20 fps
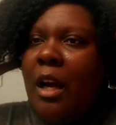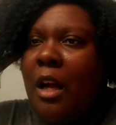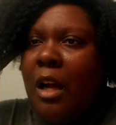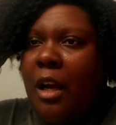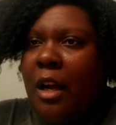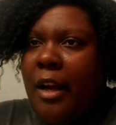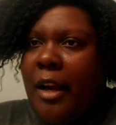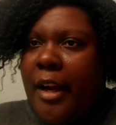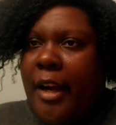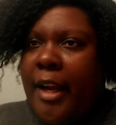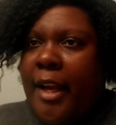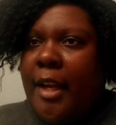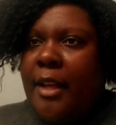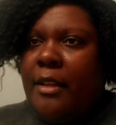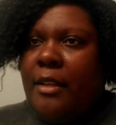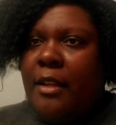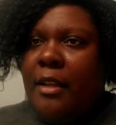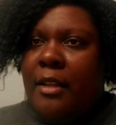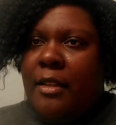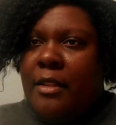All right,
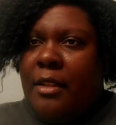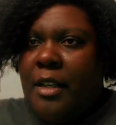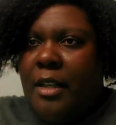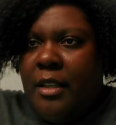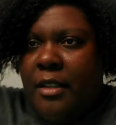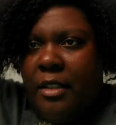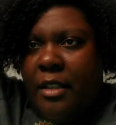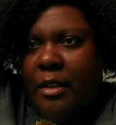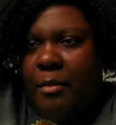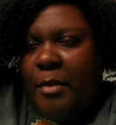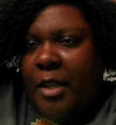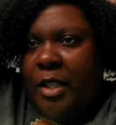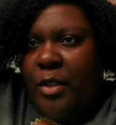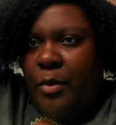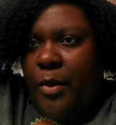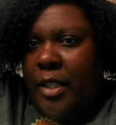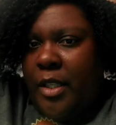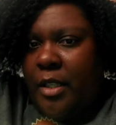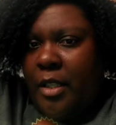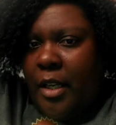so I done took my
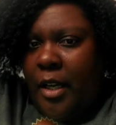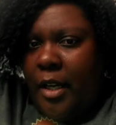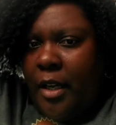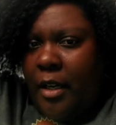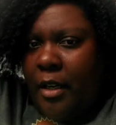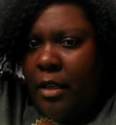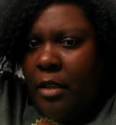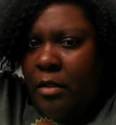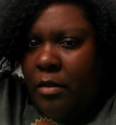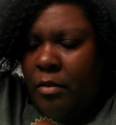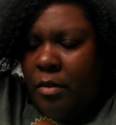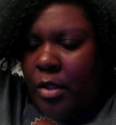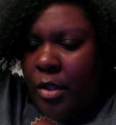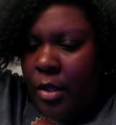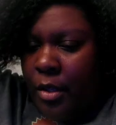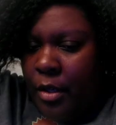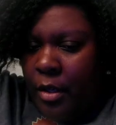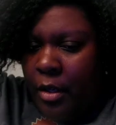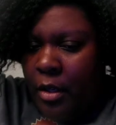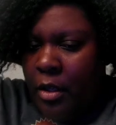twist out
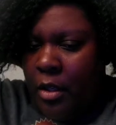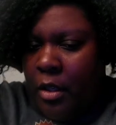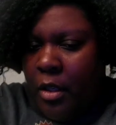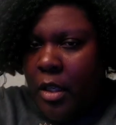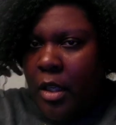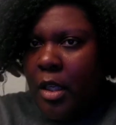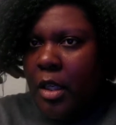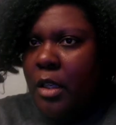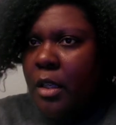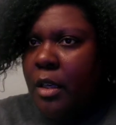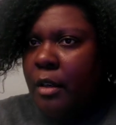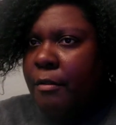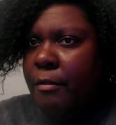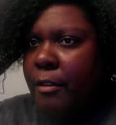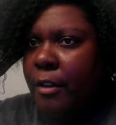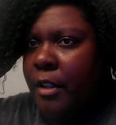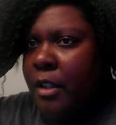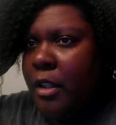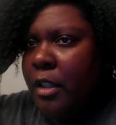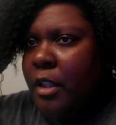and
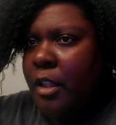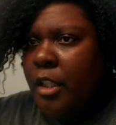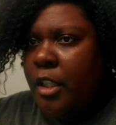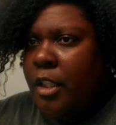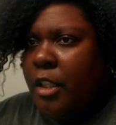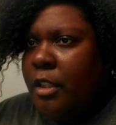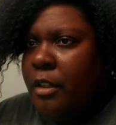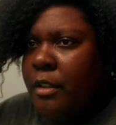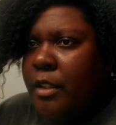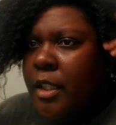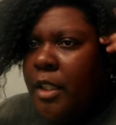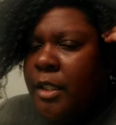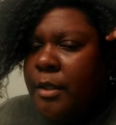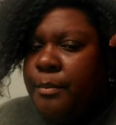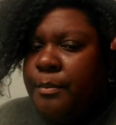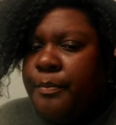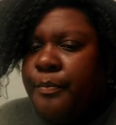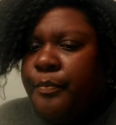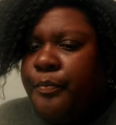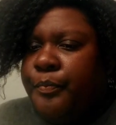everything.
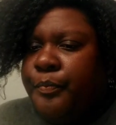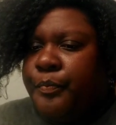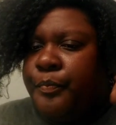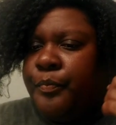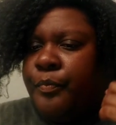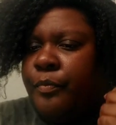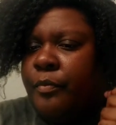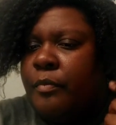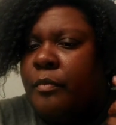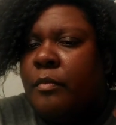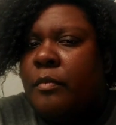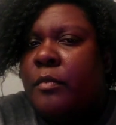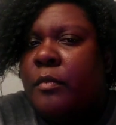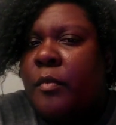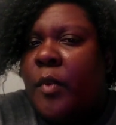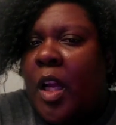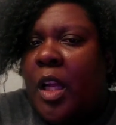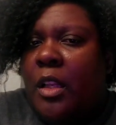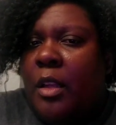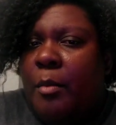
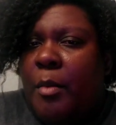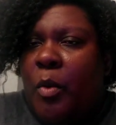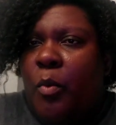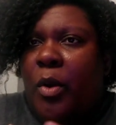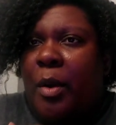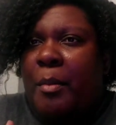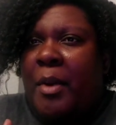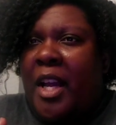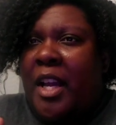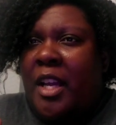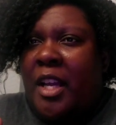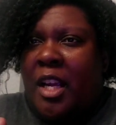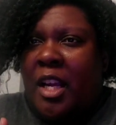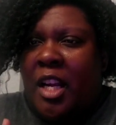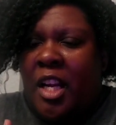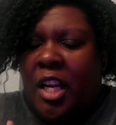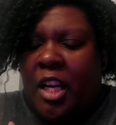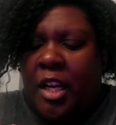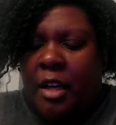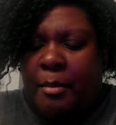Let me wet my
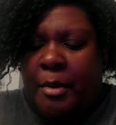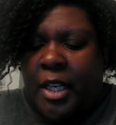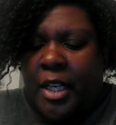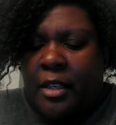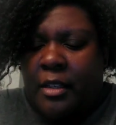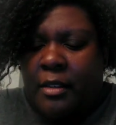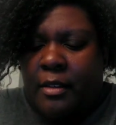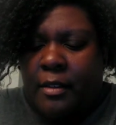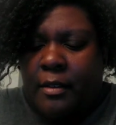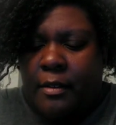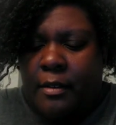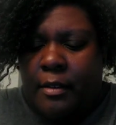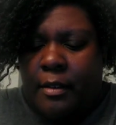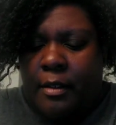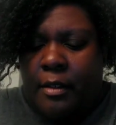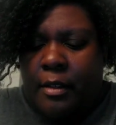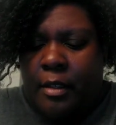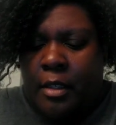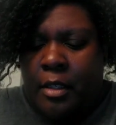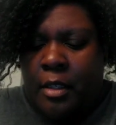hair
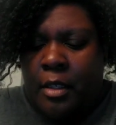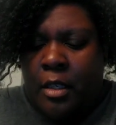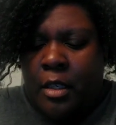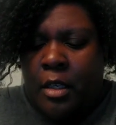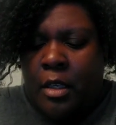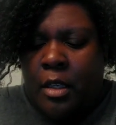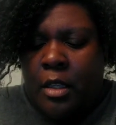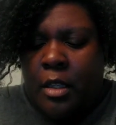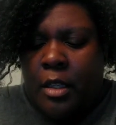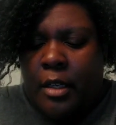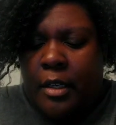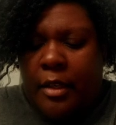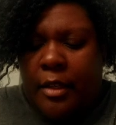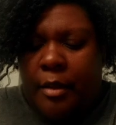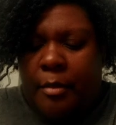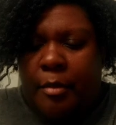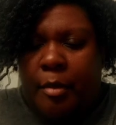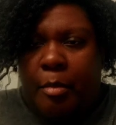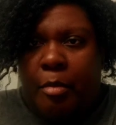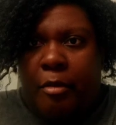because that'll
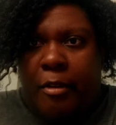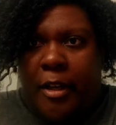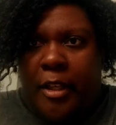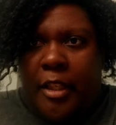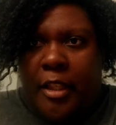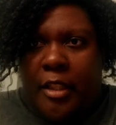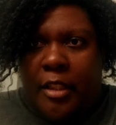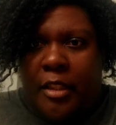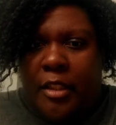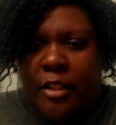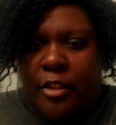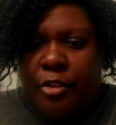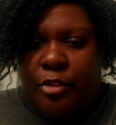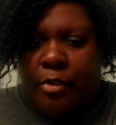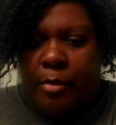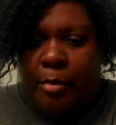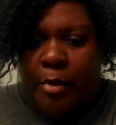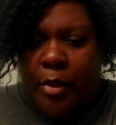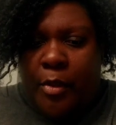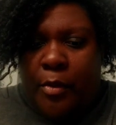help the product
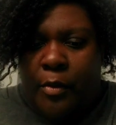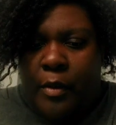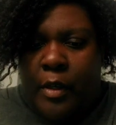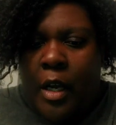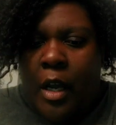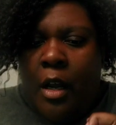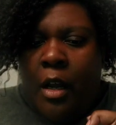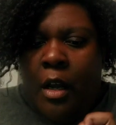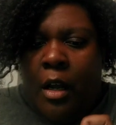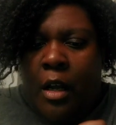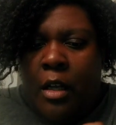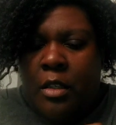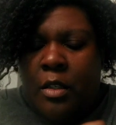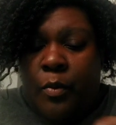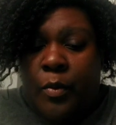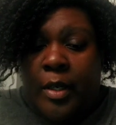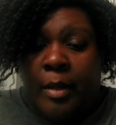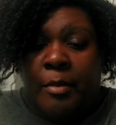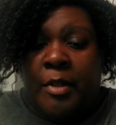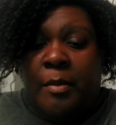distribute. So
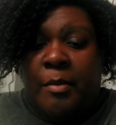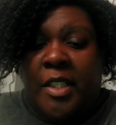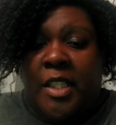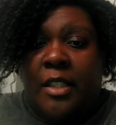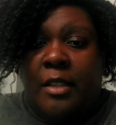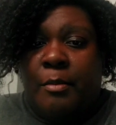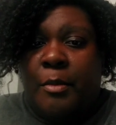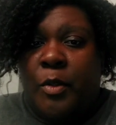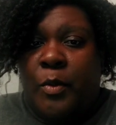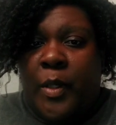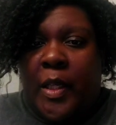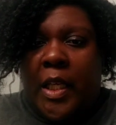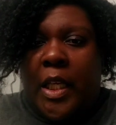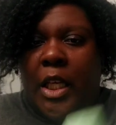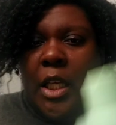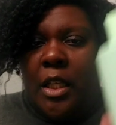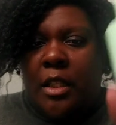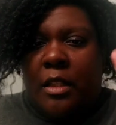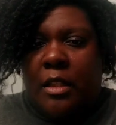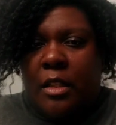what I'm gonna be demoing
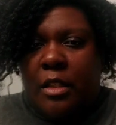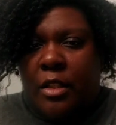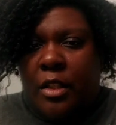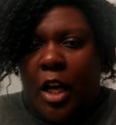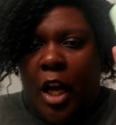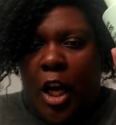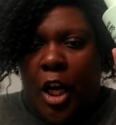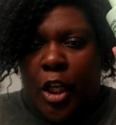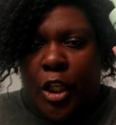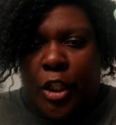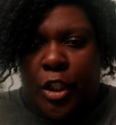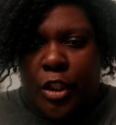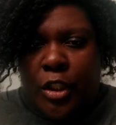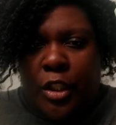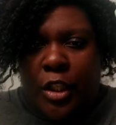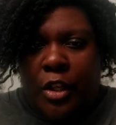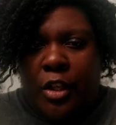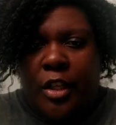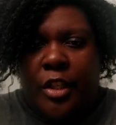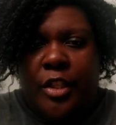is this
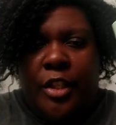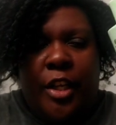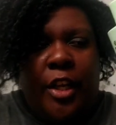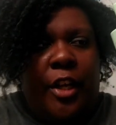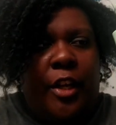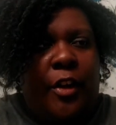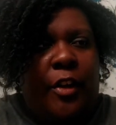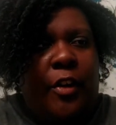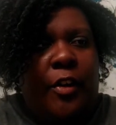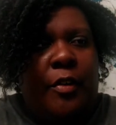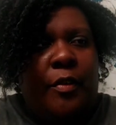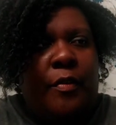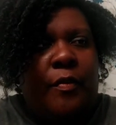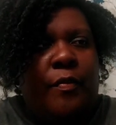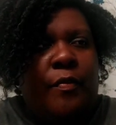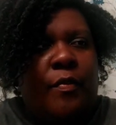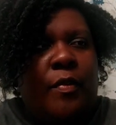Garnier